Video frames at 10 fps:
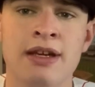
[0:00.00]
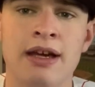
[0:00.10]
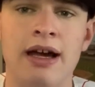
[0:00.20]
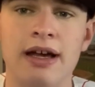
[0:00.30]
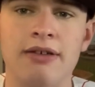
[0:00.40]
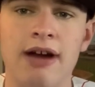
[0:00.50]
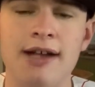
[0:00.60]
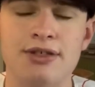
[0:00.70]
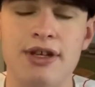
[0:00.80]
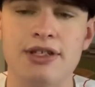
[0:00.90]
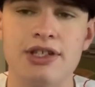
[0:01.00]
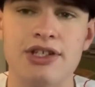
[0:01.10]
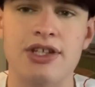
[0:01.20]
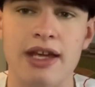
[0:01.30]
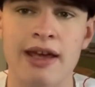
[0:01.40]

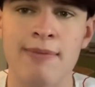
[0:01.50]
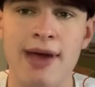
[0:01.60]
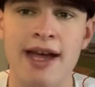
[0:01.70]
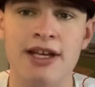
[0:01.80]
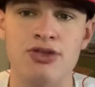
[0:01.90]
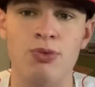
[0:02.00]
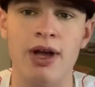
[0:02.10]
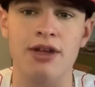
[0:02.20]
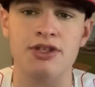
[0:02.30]
congratulations to him as well.